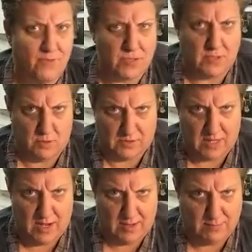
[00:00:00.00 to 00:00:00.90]
unfortunately was
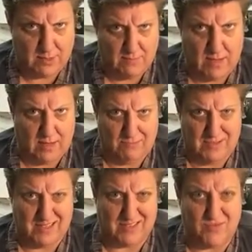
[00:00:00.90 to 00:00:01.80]
not able to make it
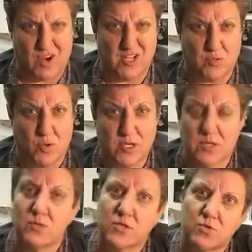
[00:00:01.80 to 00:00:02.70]
because of
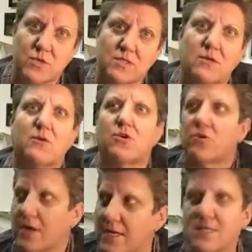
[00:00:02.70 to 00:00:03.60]
graduation, which was a
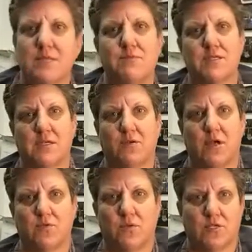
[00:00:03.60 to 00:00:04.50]
crazy busy
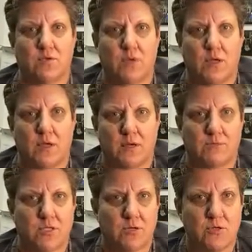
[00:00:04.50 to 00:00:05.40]
graduation weekend.
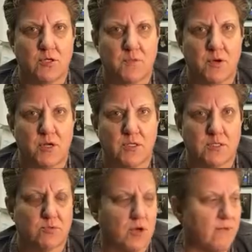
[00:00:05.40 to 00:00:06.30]
I'm sure you
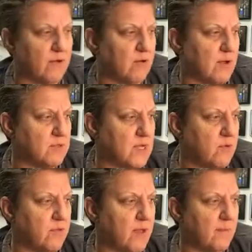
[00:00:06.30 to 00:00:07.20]
experienced some traffic around
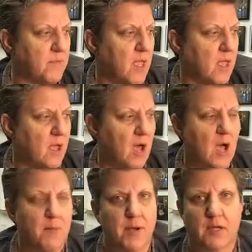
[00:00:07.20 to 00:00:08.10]
town with that.
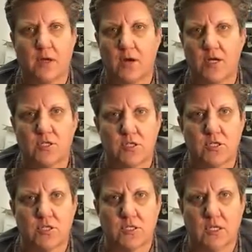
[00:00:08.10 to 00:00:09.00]
Um, but
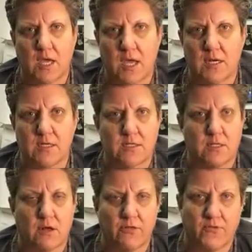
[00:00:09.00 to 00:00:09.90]
congratulations to Candace
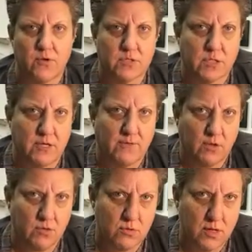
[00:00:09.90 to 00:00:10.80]
and all the folks that Leave It
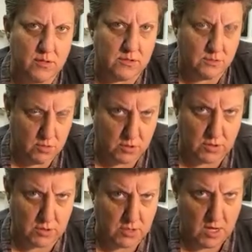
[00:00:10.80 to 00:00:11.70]
Local Las
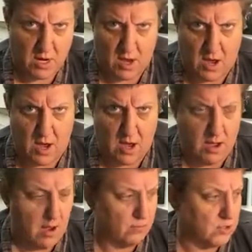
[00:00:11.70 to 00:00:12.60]
Cruces.
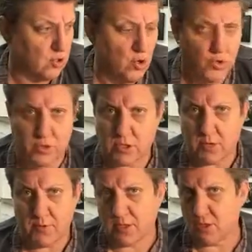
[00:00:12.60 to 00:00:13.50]
Uh, I was told and
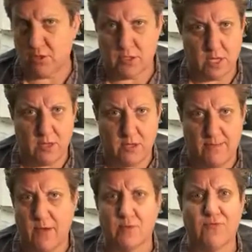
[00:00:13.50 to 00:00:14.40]
saw pictures that the
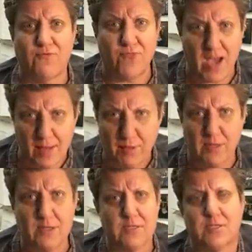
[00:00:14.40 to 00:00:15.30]
event was
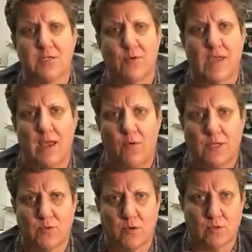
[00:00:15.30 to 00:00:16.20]
fabulous, and so we can't
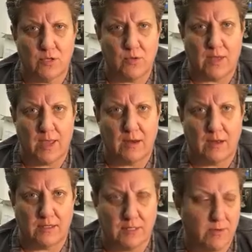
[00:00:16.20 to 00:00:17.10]
wait to work with you again
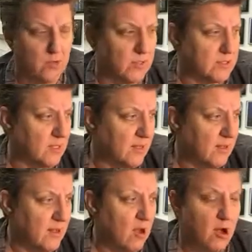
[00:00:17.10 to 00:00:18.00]
on some other ones.
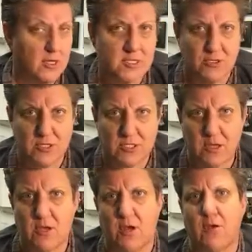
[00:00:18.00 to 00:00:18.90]
Also, just to
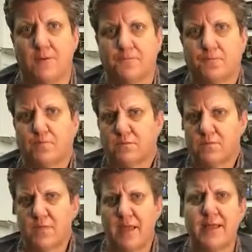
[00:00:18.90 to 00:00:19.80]
let you know,
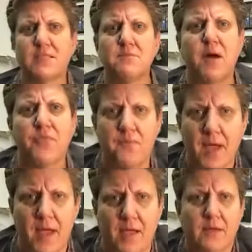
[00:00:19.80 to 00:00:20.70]
it's the month of
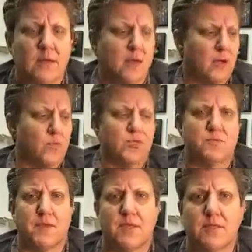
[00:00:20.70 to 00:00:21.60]
May, which
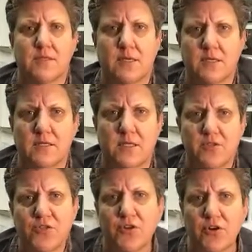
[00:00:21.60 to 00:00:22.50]
means it is
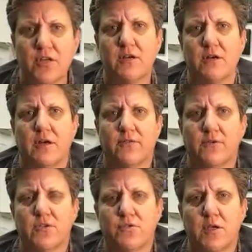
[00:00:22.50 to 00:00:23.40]
the third year
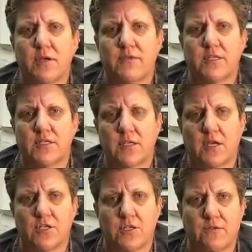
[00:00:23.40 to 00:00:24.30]
anniversary of the
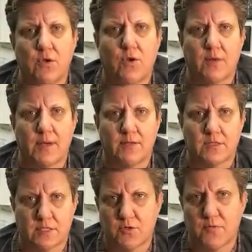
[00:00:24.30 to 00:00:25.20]
designation of the Organ
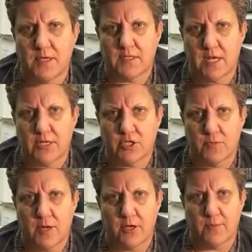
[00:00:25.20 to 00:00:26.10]
Mountains Desert Peaks
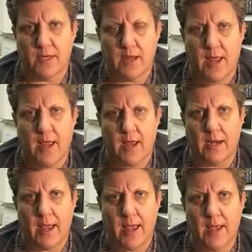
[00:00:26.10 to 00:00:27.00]
National Monument.
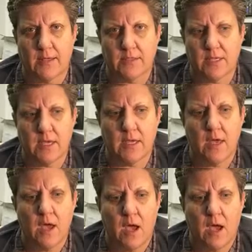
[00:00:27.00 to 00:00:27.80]
And as the